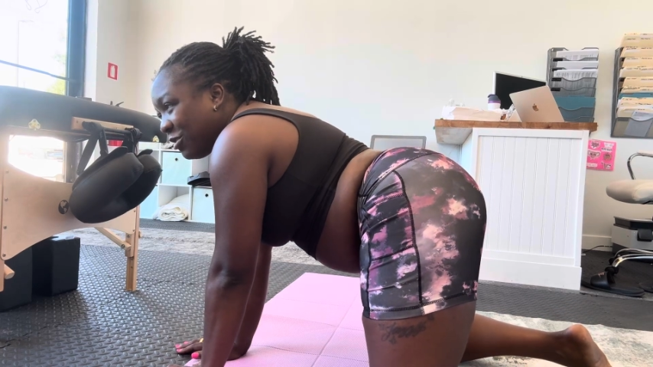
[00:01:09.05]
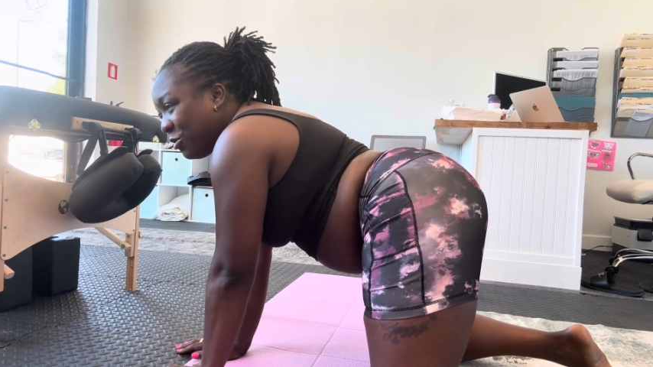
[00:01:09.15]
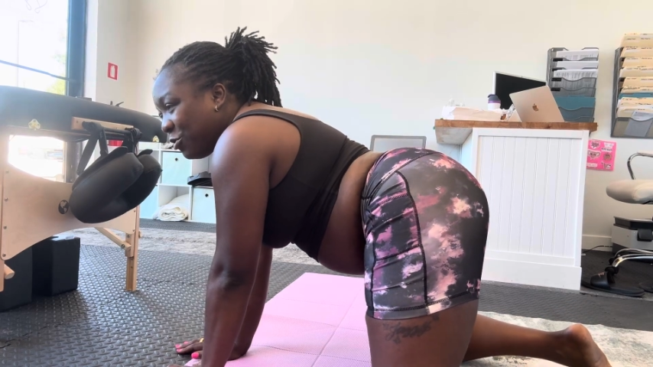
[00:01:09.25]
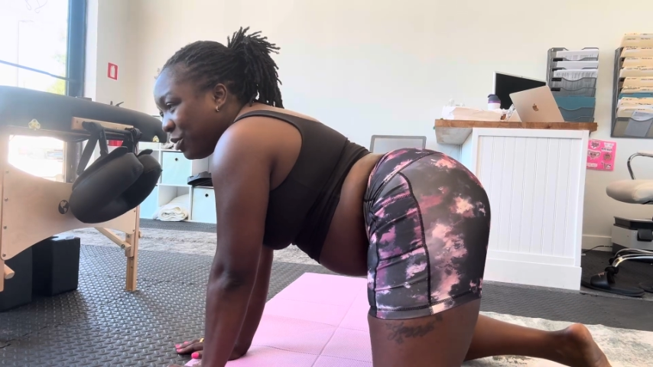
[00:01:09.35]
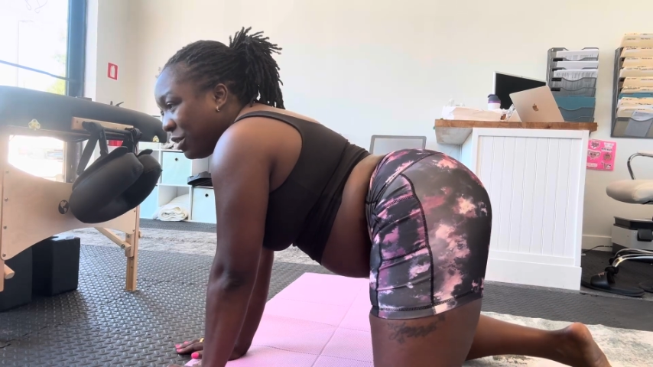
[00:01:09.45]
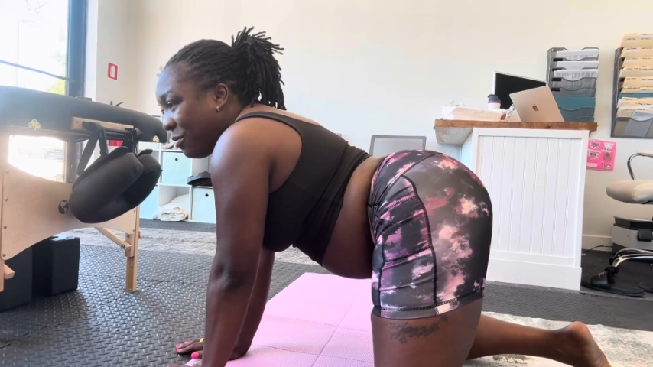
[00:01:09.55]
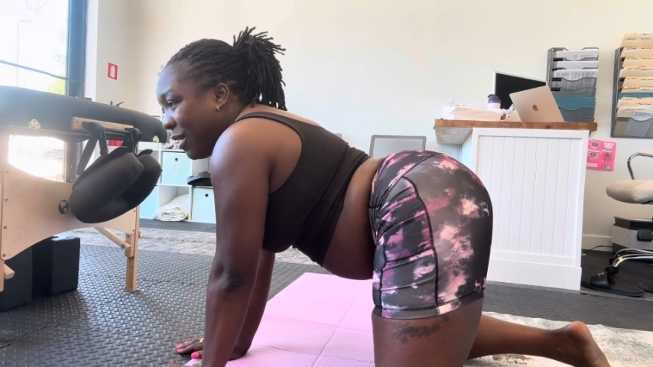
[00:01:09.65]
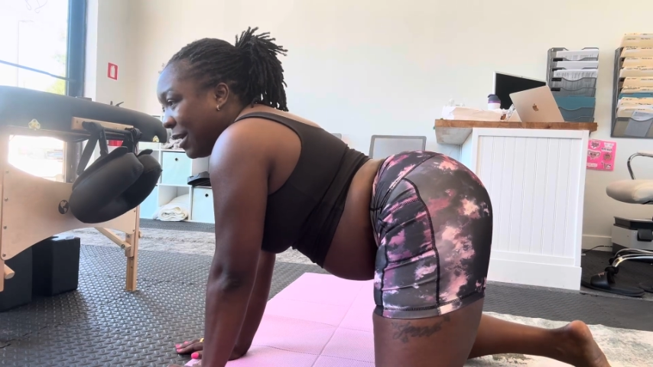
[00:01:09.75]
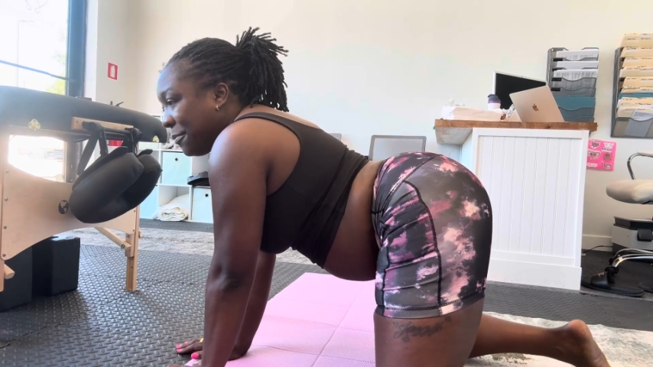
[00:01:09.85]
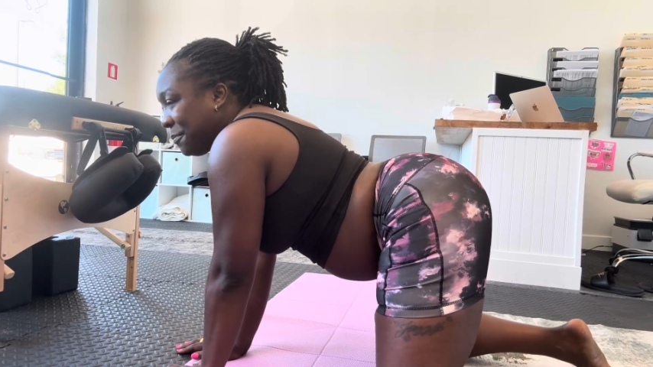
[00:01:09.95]
are doing
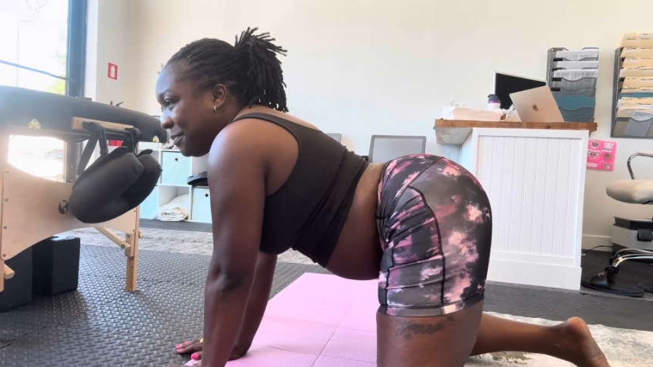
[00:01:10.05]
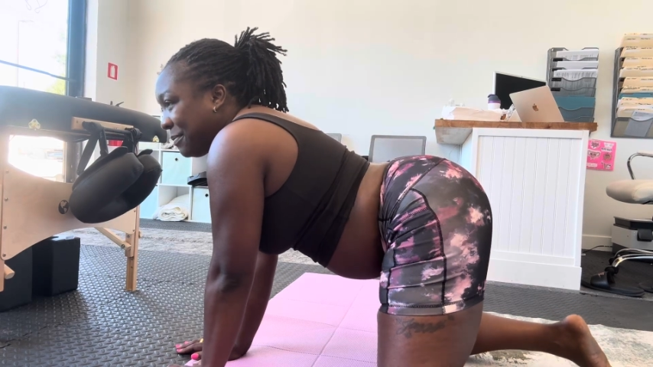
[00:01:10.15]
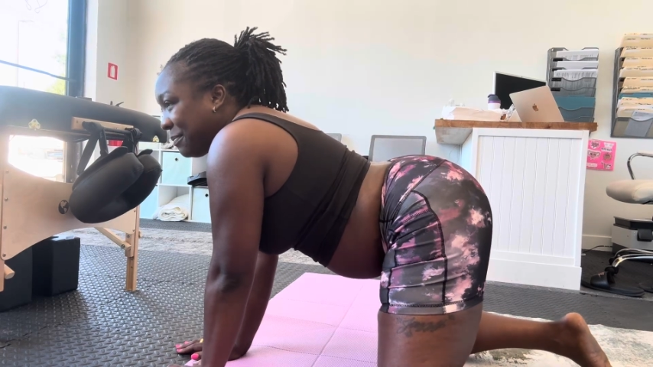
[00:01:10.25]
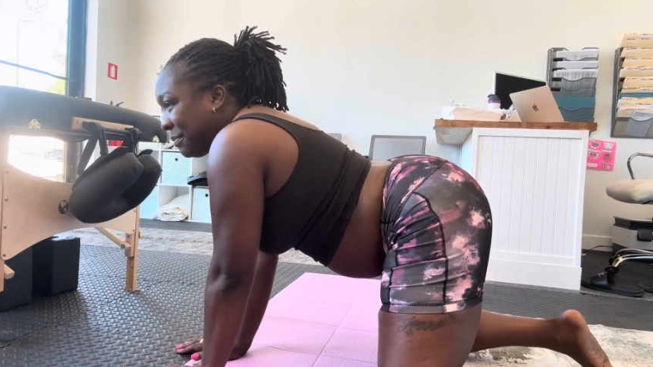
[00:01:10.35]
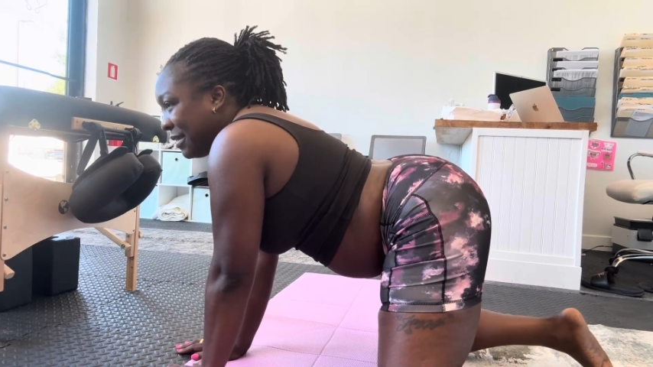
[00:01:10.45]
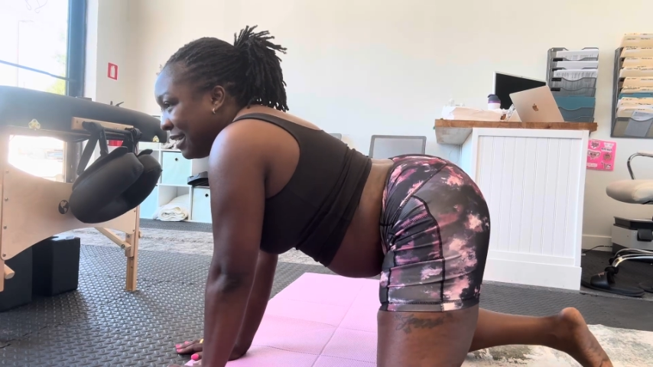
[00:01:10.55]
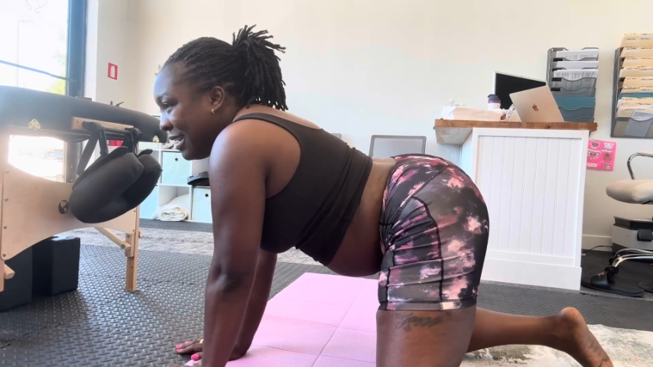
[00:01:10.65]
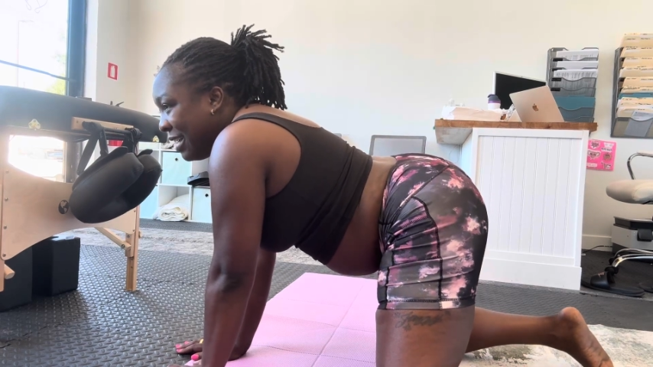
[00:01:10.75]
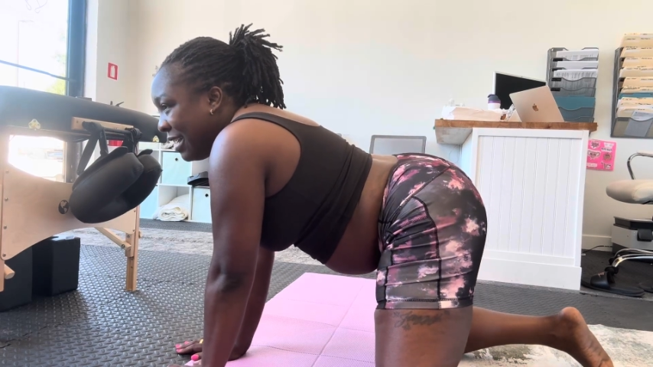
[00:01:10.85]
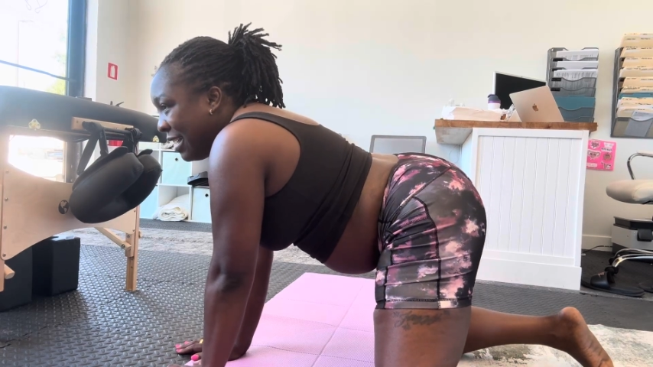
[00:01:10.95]
right.
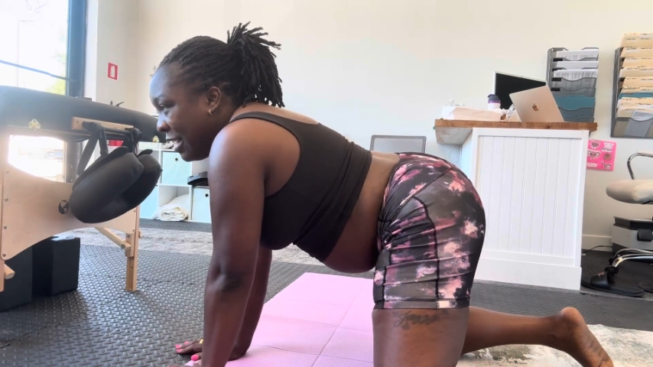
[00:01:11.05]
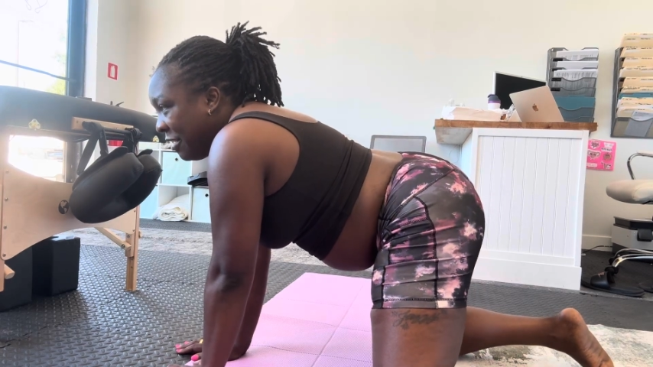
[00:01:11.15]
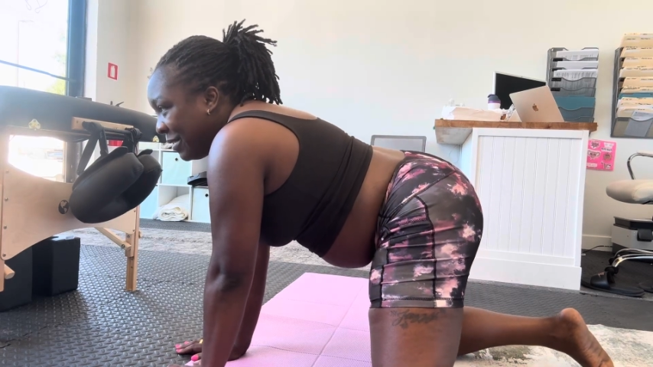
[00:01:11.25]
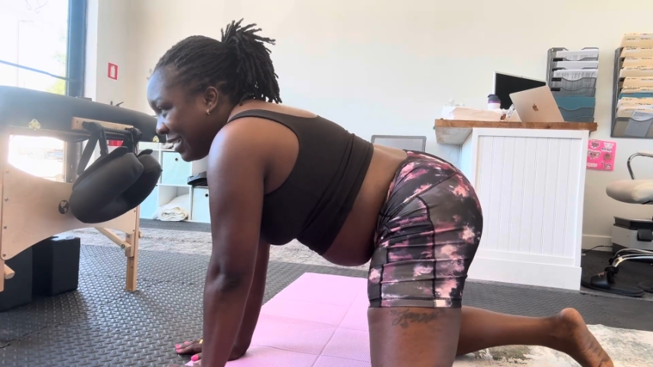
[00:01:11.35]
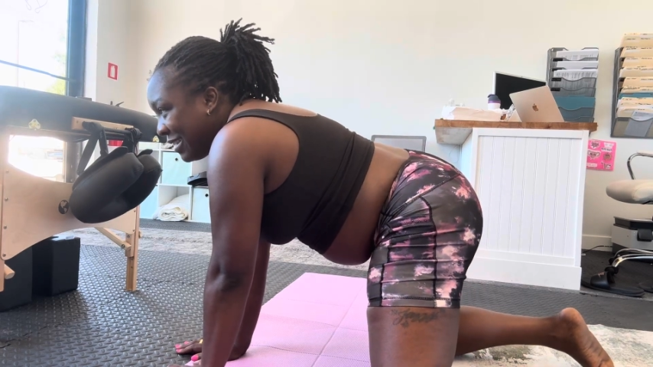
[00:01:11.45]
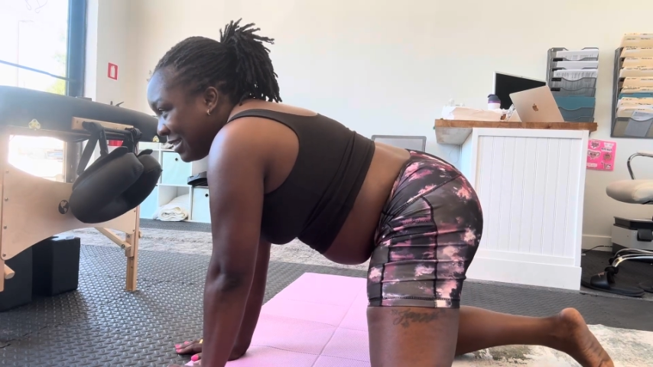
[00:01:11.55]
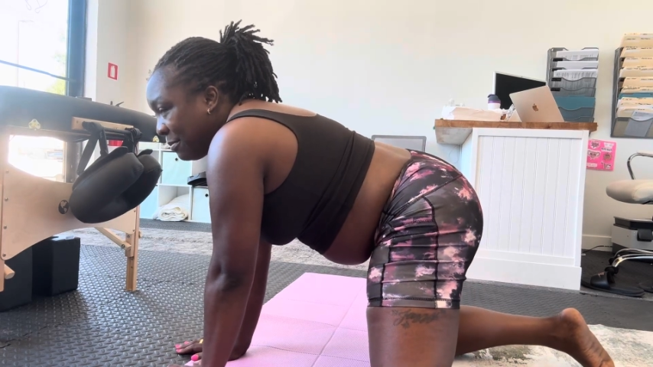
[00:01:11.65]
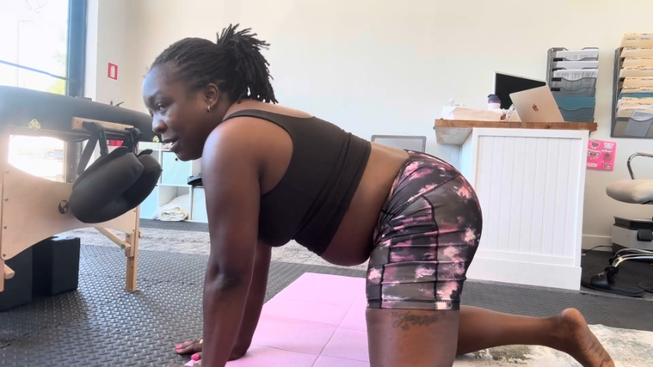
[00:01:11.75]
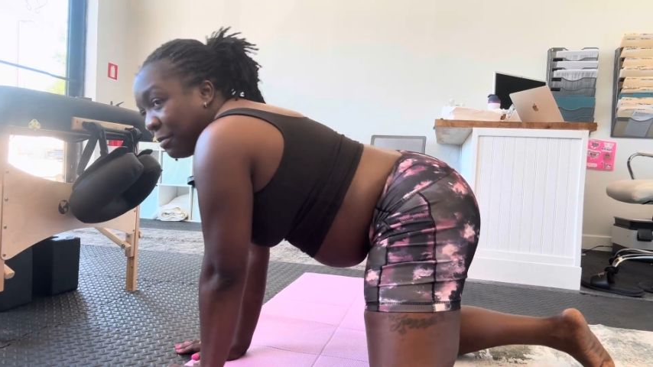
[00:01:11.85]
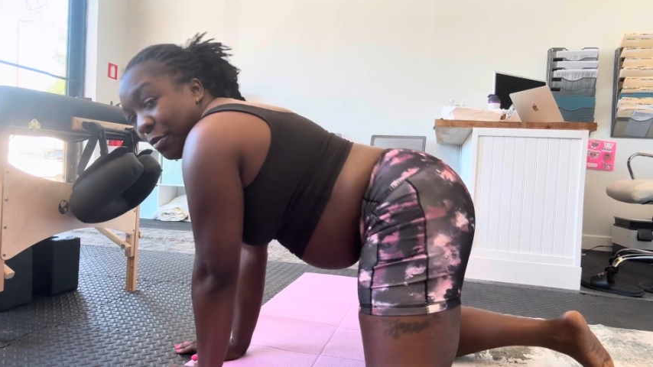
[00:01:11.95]
Because
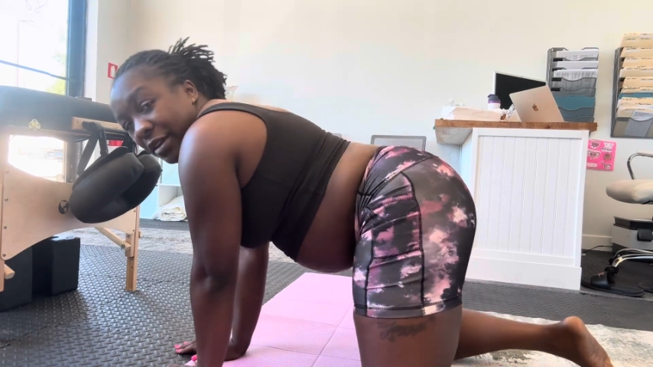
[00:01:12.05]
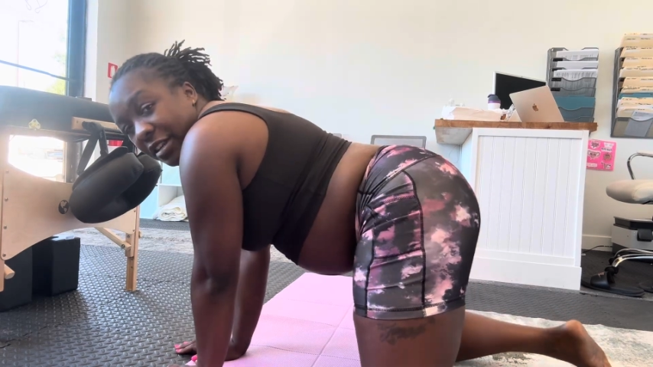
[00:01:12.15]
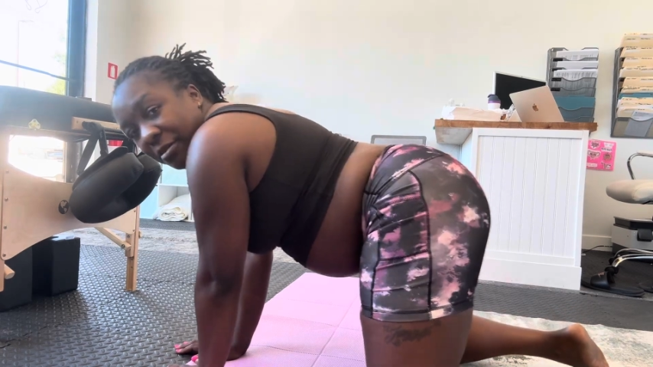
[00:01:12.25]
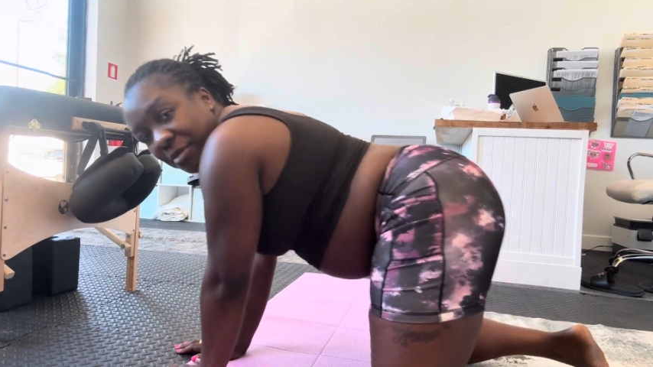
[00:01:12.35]
sometimes what we end up